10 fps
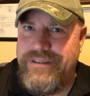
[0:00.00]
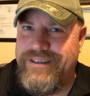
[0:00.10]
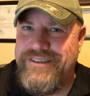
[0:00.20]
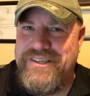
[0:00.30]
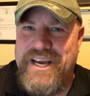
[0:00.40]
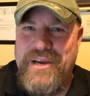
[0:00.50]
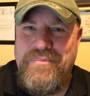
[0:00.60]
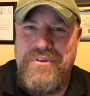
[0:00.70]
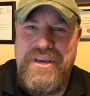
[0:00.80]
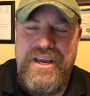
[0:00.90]
did the
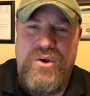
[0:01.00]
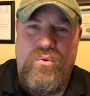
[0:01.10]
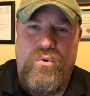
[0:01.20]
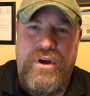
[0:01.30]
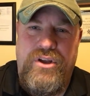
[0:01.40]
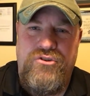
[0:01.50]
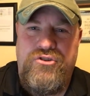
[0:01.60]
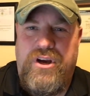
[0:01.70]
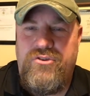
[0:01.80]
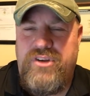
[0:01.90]
same thing when
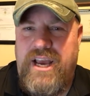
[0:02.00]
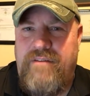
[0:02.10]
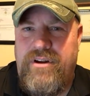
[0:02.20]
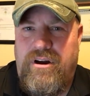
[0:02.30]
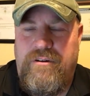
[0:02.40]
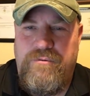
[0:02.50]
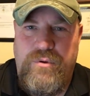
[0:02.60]
Judge Kavanaugh